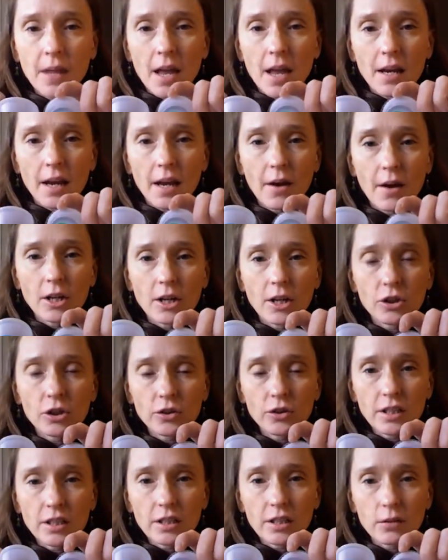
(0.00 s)
Now I
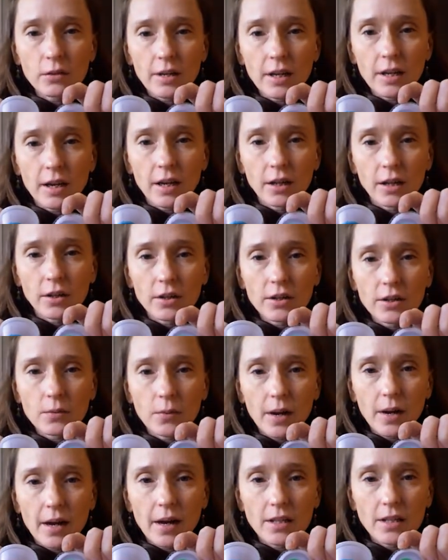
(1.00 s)
chose these 3 colors.
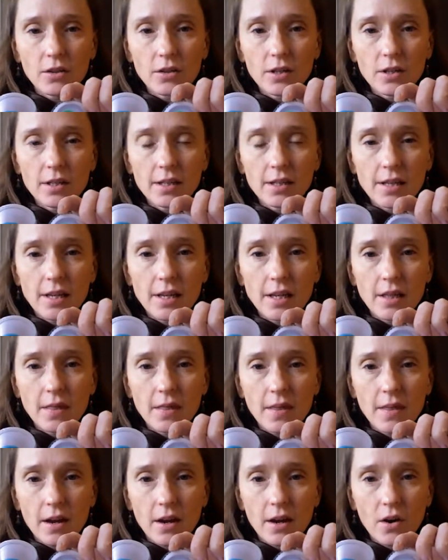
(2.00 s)
Well, as you can see,
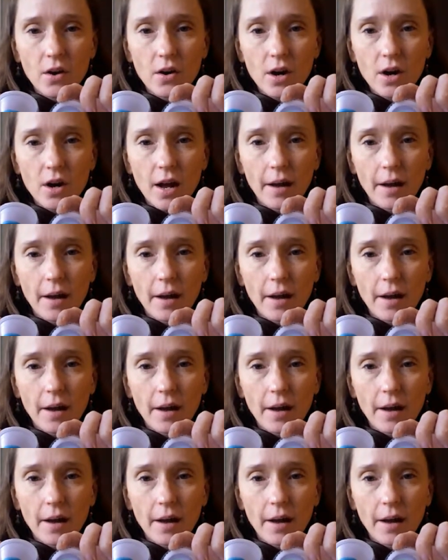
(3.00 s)
they're